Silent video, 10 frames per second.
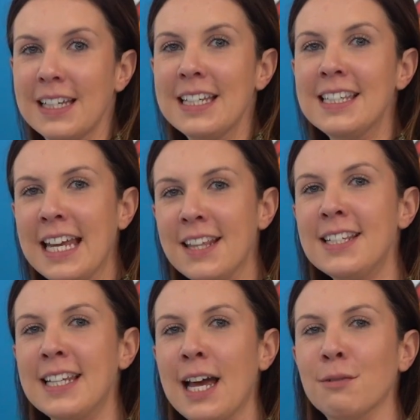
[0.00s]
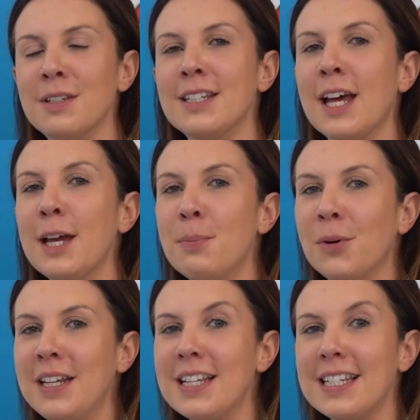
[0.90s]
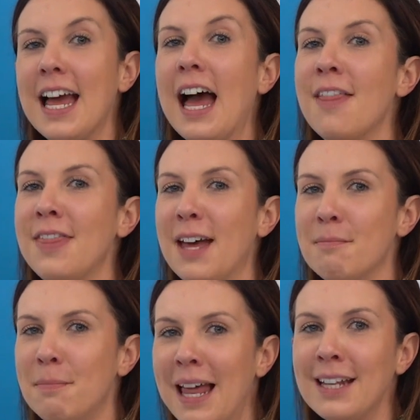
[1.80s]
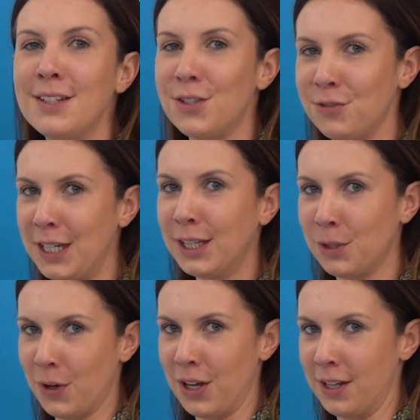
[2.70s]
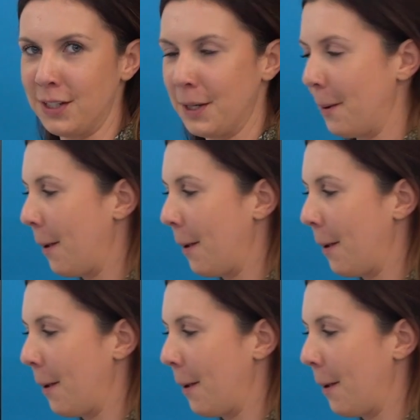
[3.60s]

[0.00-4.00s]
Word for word: Say the sounds as I point and then blend to read the word.